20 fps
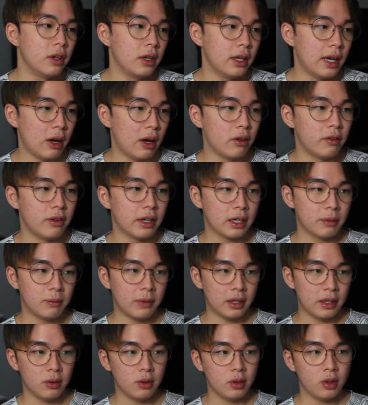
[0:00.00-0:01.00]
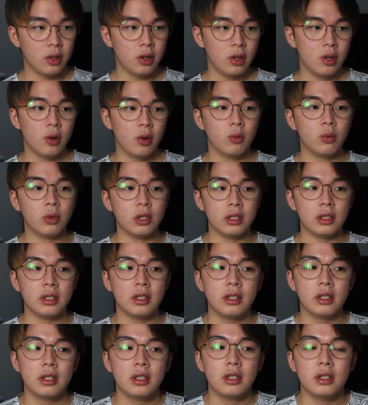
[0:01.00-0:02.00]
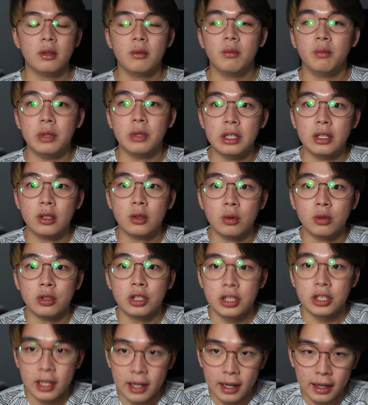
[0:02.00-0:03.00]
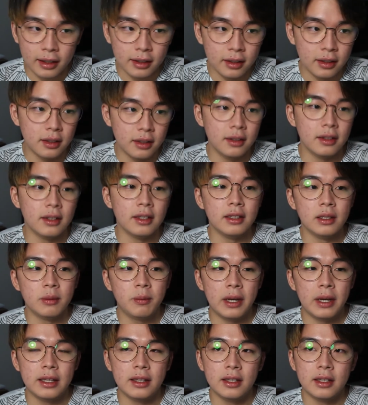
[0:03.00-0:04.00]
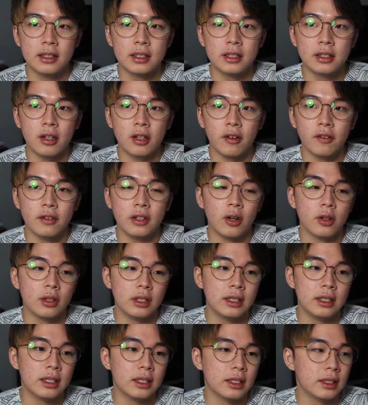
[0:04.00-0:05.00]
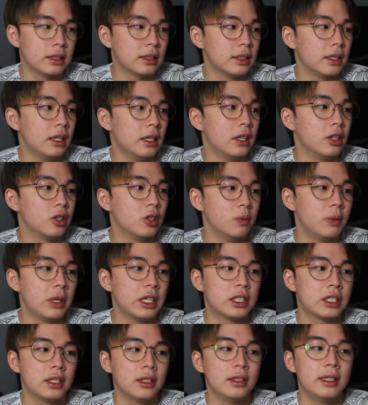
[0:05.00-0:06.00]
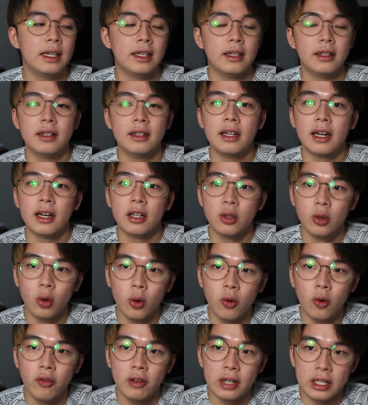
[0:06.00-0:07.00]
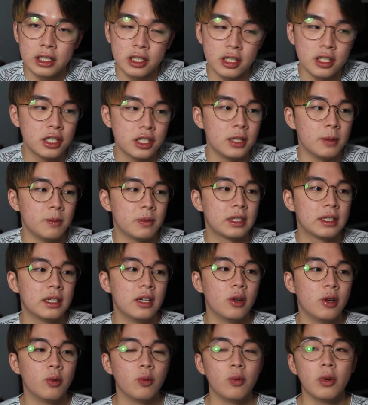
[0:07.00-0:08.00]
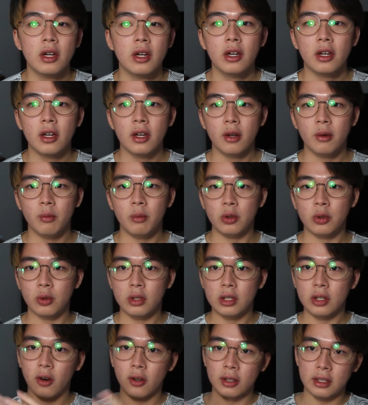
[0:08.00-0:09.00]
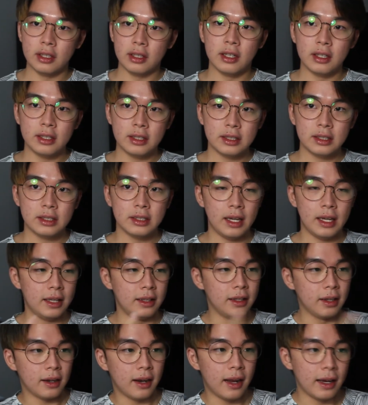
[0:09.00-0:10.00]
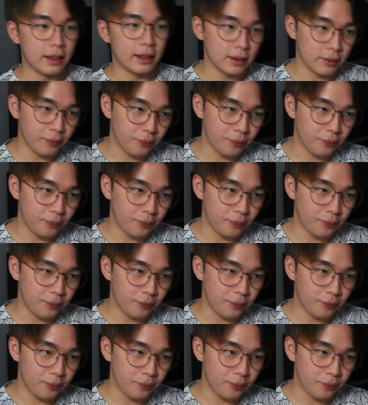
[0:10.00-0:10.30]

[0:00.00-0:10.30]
I would recommend would be to check the independence of the auditors to make sure that there are no relationships between the auditors and the client.